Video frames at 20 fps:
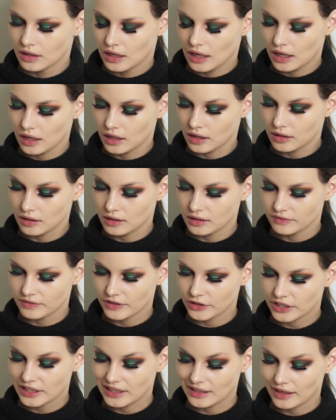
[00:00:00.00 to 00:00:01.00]
a
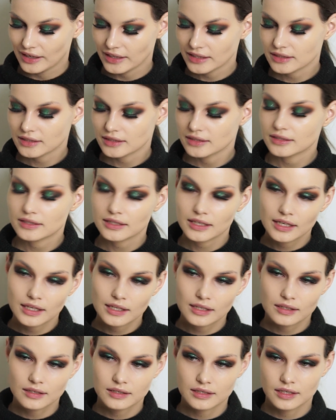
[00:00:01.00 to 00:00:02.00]
very light
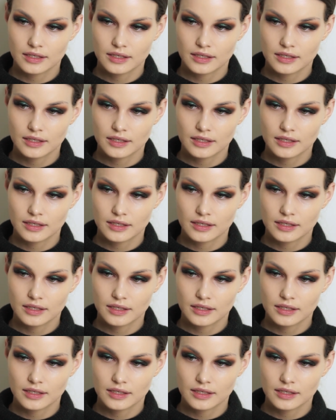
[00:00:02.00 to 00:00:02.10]
concealer.